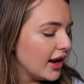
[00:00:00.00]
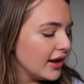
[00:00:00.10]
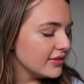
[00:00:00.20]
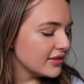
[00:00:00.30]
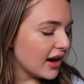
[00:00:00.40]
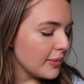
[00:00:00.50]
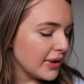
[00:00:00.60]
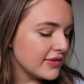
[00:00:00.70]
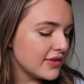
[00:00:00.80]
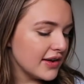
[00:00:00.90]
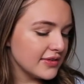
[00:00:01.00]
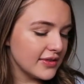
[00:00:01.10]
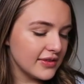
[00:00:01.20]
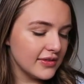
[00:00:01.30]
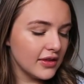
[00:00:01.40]
Instagram yesterday. So
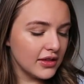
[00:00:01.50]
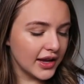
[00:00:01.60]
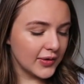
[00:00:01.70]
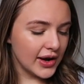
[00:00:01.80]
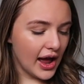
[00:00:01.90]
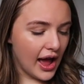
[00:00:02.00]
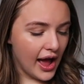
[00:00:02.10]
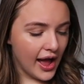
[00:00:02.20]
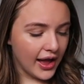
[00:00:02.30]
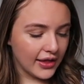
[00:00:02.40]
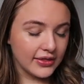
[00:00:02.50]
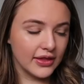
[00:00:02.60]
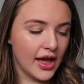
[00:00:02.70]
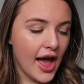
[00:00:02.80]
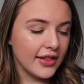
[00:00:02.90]
this is a liquid
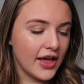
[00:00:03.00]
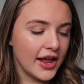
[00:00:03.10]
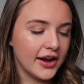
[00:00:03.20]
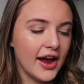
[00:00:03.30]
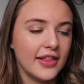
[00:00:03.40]
eyeliner.